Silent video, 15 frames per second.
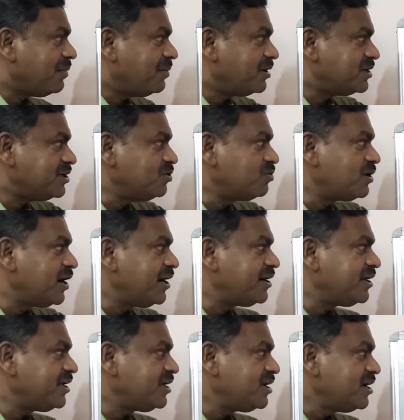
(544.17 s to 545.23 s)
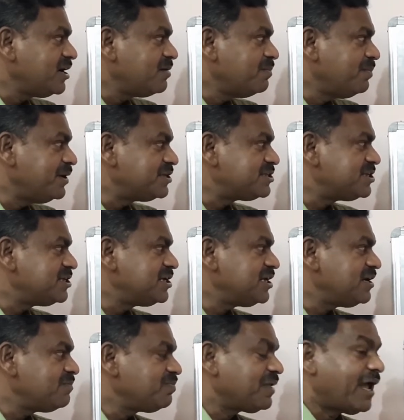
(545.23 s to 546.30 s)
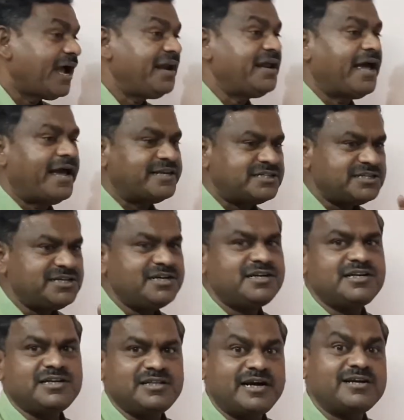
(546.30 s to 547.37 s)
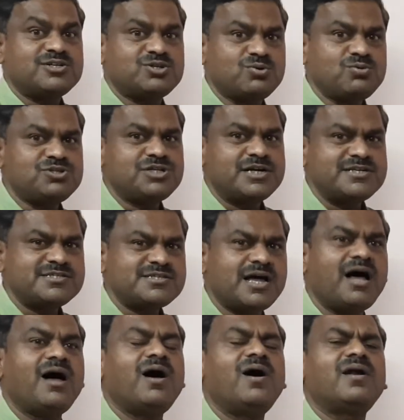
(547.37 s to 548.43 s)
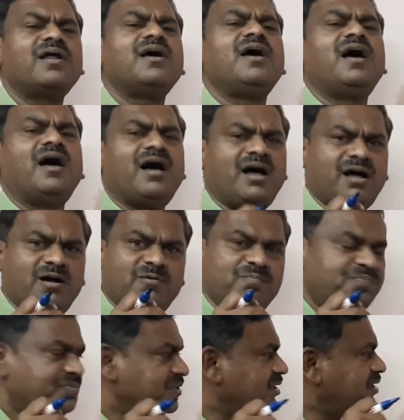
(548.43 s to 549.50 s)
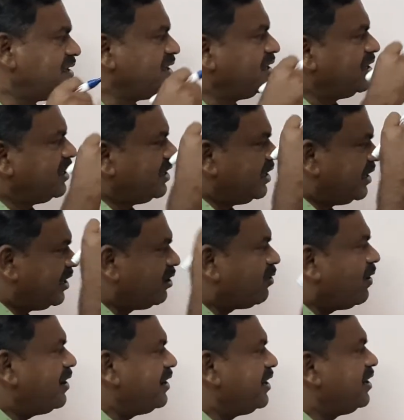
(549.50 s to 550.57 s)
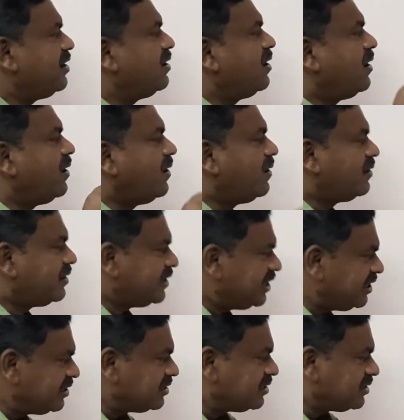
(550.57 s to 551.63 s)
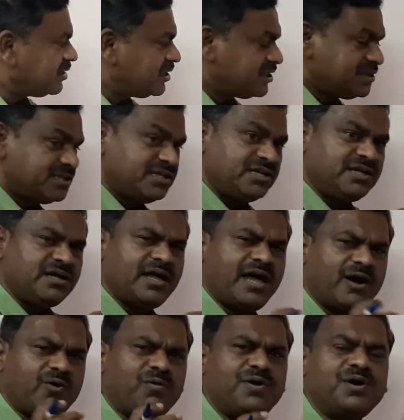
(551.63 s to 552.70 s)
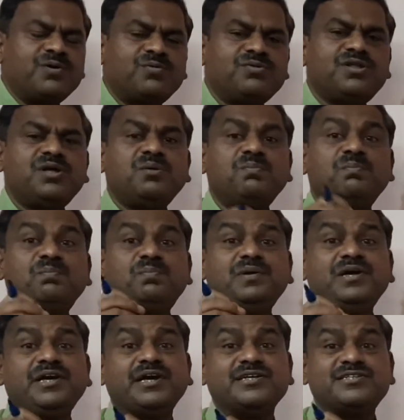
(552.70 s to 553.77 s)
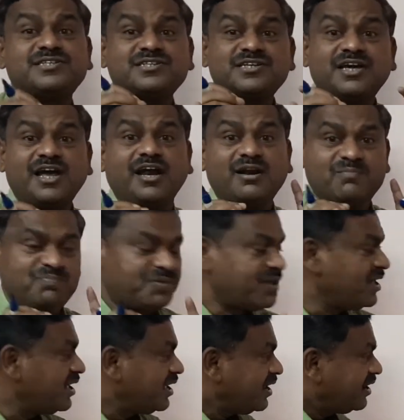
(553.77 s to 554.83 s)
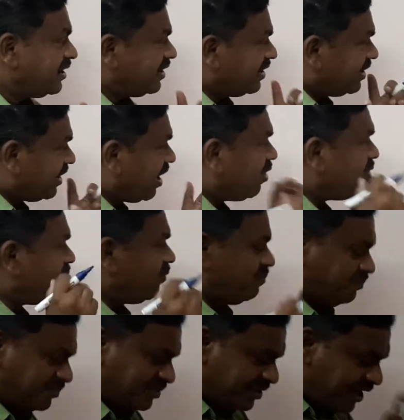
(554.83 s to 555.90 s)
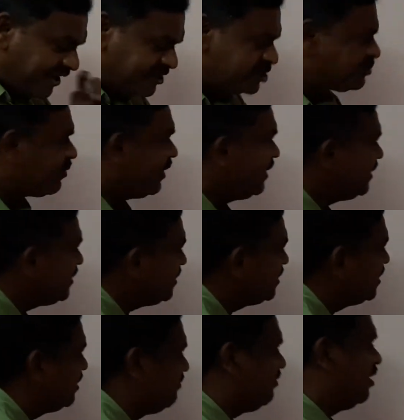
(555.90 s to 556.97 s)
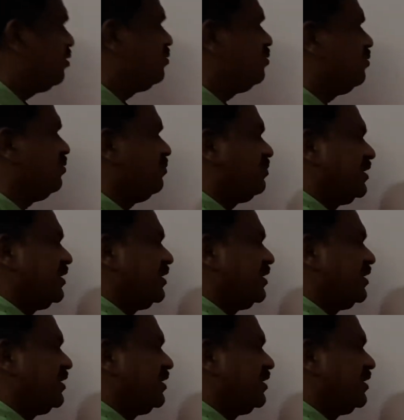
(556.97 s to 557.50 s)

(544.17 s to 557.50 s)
neutrality, basicity and acidity, that solutions are recorded in the according to the pH scale. Now next point, we have to